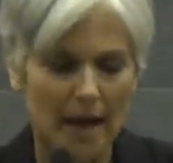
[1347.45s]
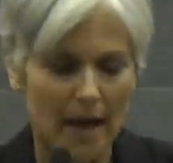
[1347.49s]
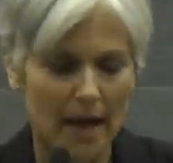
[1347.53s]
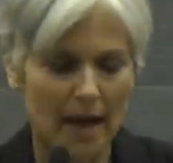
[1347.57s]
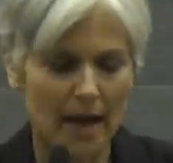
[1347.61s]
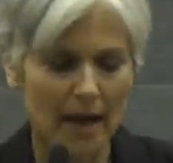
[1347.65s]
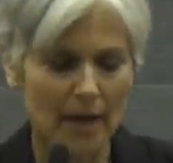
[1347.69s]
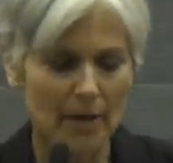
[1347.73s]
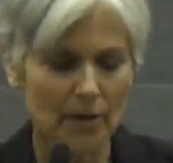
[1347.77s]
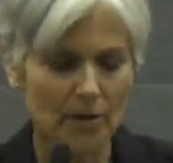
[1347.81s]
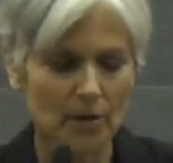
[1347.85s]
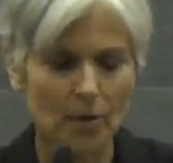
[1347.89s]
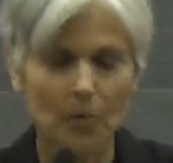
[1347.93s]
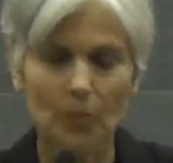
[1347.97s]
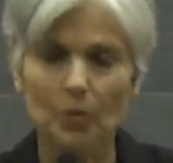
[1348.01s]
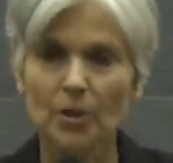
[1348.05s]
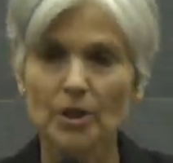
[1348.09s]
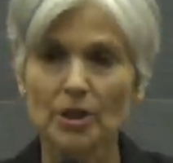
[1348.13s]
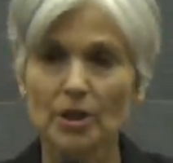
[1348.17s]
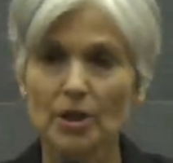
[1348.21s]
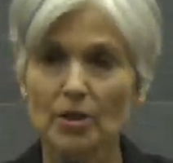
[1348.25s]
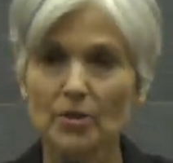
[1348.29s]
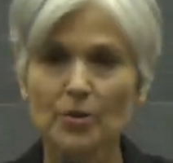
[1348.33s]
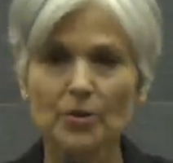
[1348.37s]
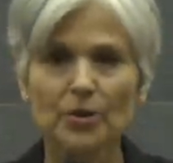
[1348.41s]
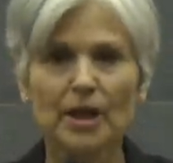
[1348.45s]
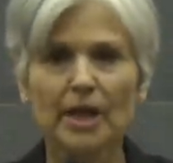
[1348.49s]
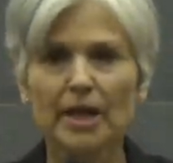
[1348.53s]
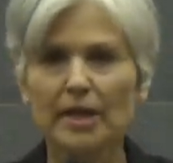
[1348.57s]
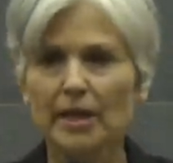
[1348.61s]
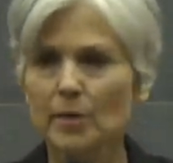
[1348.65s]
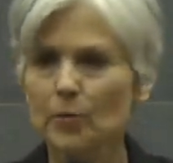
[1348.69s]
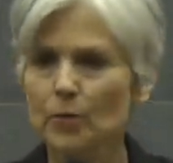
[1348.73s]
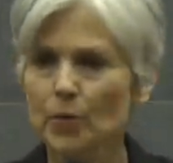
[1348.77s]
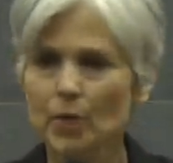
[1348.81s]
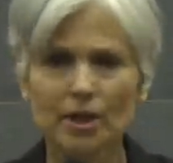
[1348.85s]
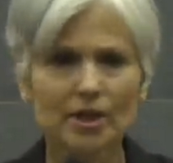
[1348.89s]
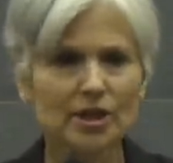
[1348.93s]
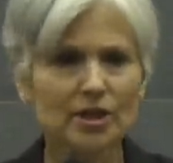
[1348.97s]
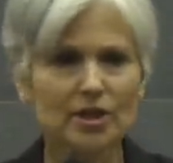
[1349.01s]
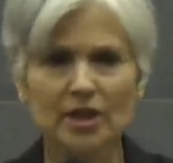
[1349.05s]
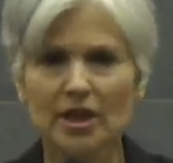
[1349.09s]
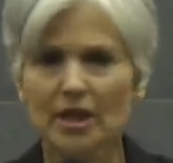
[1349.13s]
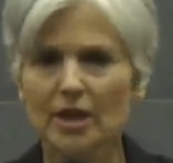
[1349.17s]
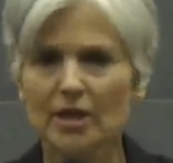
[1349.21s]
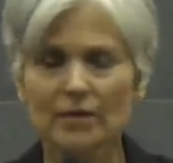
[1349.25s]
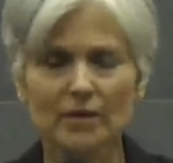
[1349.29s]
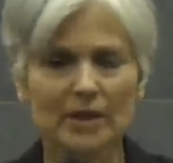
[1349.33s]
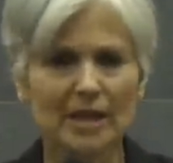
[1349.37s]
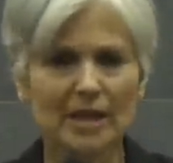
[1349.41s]
and which are creating worse
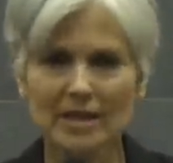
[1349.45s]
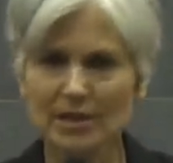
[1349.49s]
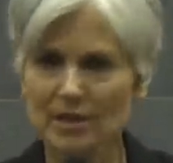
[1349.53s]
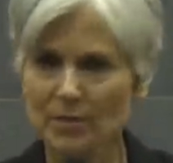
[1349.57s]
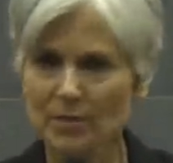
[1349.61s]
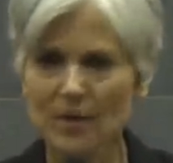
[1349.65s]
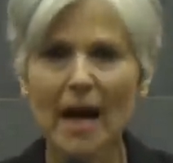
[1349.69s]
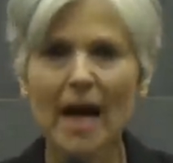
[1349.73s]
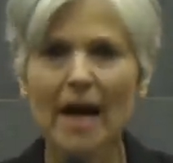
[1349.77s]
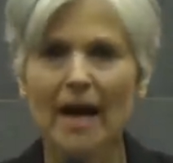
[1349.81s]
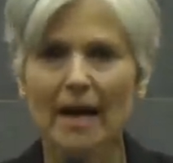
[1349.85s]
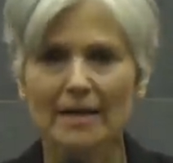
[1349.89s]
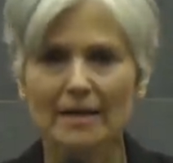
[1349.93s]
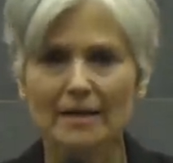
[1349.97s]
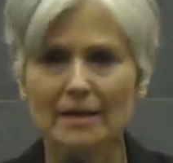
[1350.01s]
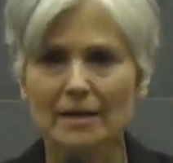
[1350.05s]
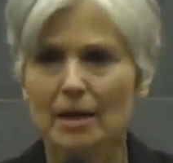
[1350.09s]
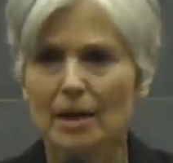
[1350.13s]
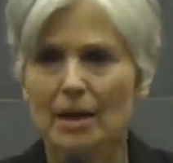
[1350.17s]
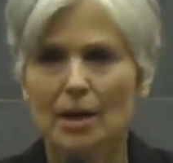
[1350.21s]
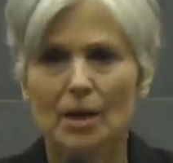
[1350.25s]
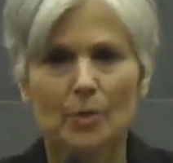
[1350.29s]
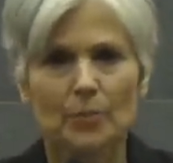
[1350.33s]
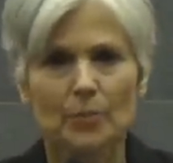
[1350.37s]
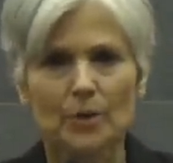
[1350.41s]
terrorist threats.